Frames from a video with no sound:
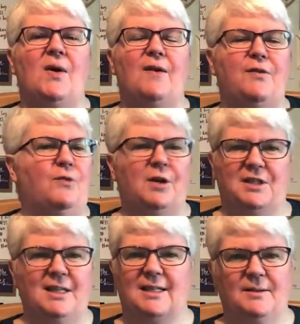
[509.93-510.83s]
If you've
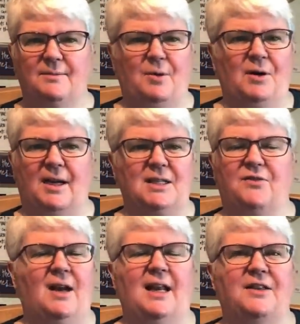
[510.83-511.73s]
watched this podcast for
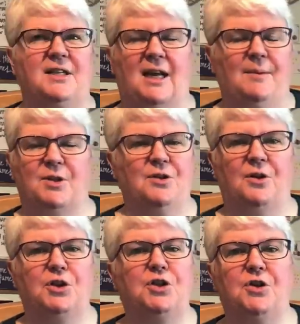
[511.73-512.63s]
any length of time at
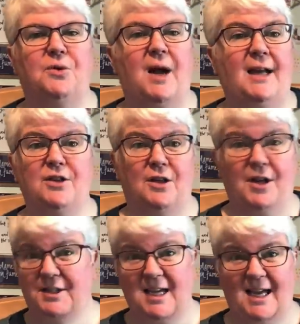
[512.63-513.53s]
all, you know I do a
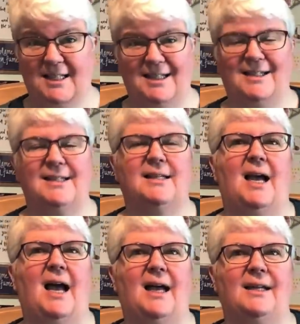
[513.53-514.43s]
lot of test knits,
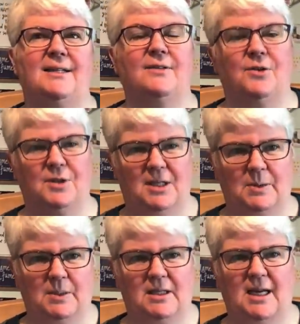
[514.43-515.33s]
and of course this
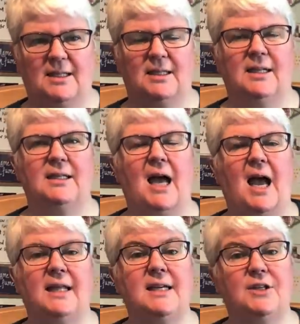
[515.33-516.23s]
was a test knit,
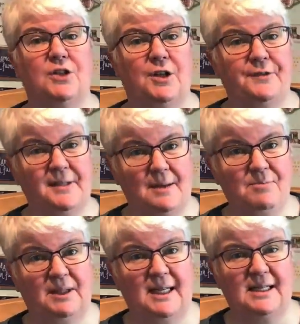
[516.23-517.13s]
and I do a lot of
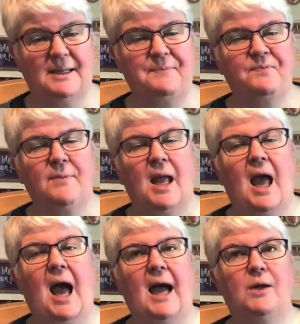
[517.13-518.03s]
sample knitting.
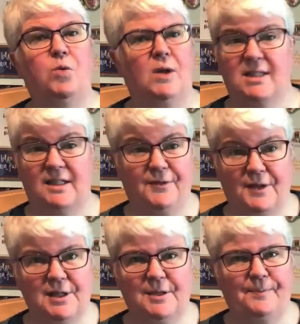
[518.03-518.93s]
And what's the
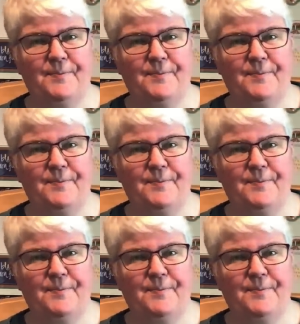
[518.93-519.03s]
difference?